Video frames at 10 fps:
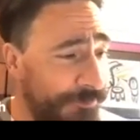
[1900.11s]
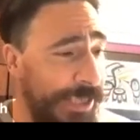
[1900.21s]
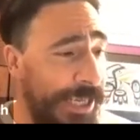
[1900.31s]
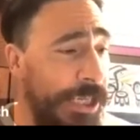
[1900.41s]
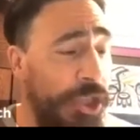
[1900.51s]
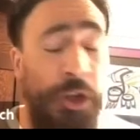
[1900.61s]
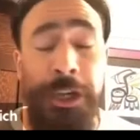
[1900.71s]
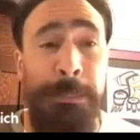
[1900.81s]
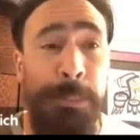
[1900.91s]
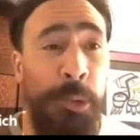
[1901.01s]
kind of
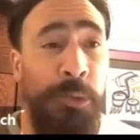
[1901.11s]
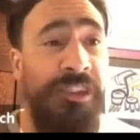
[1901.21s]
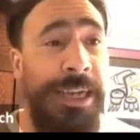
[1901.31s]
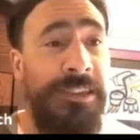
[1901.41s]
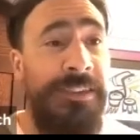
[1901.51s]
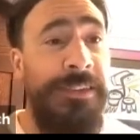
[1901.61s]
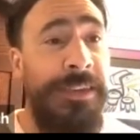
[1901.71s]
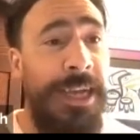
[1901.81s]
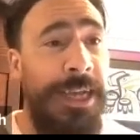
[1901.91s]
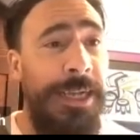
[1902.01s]
learning process.
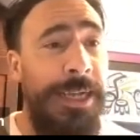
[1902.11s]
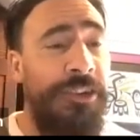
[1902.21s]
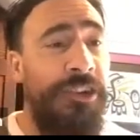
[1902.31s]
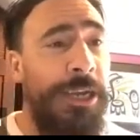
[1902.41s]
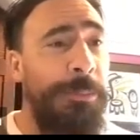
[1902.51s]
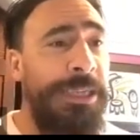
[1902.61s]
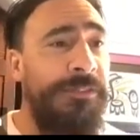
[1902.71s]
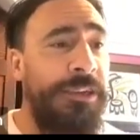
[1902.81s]
Uh, mm -hmm. I try to mm-hmm.